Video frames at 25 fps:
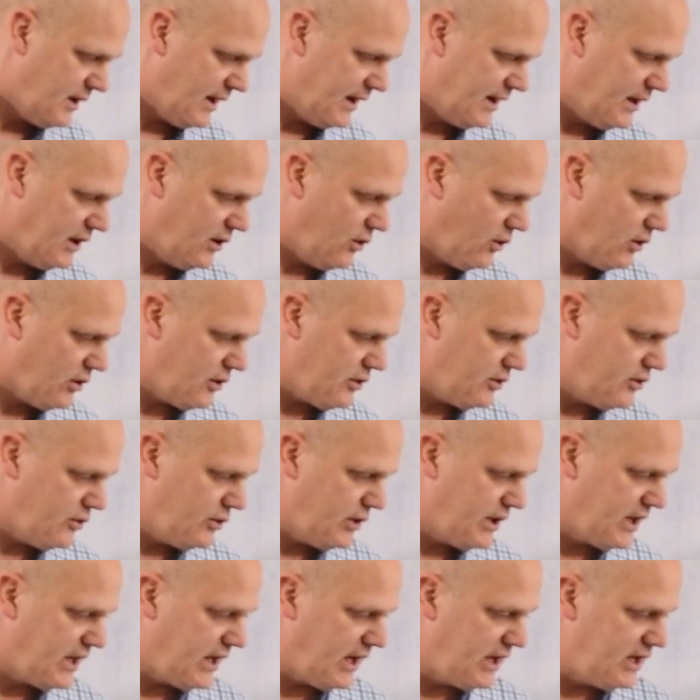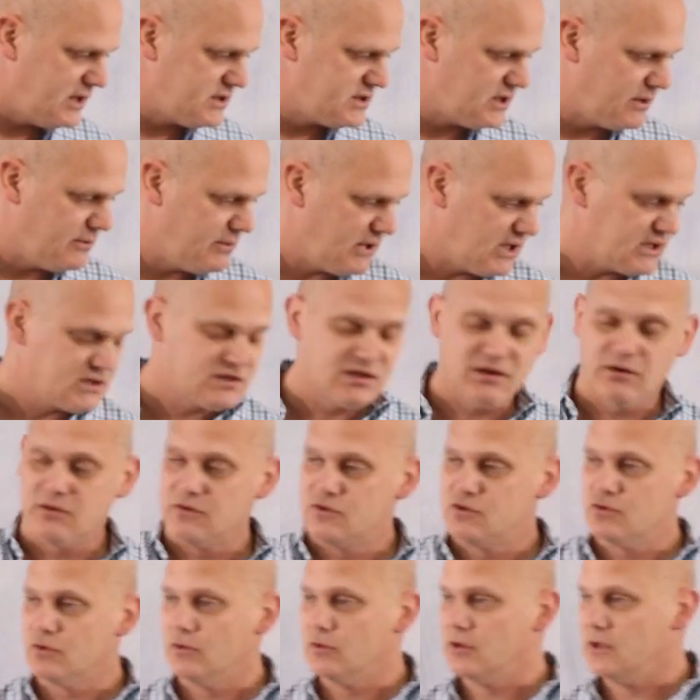And in order to engage in
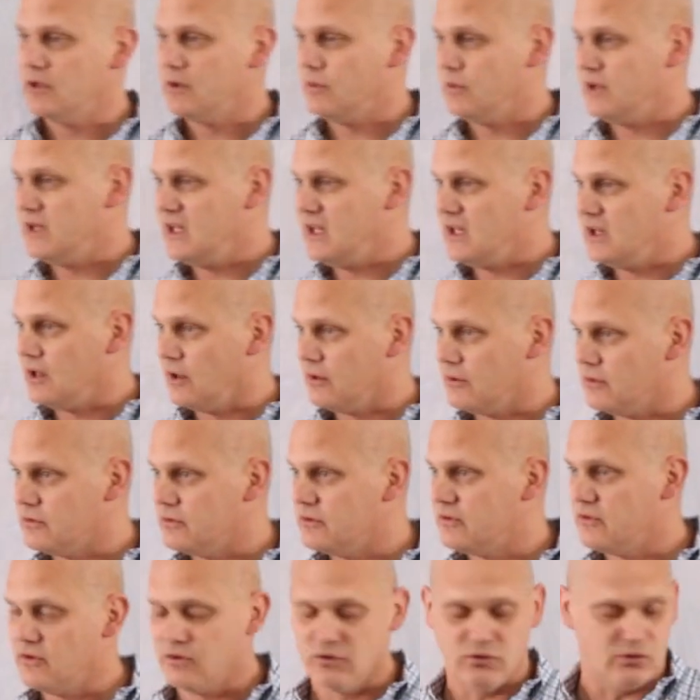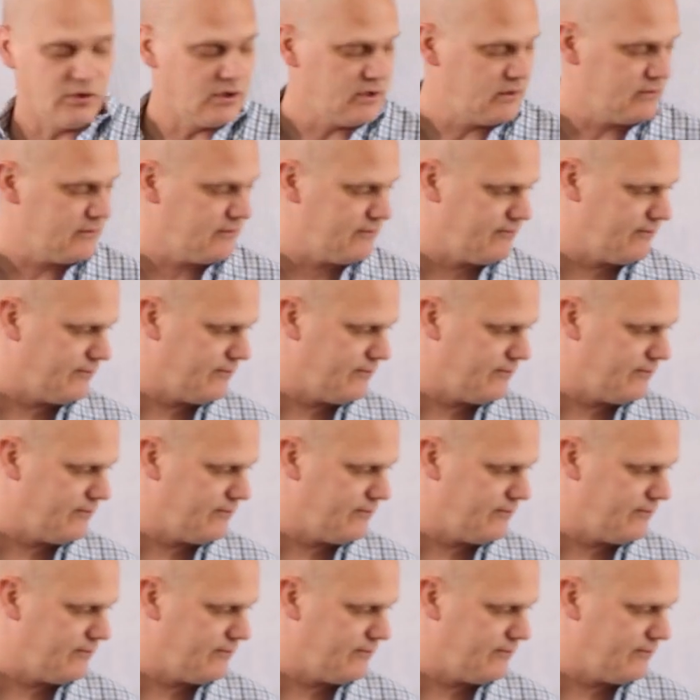mission, truly, we need others to do it.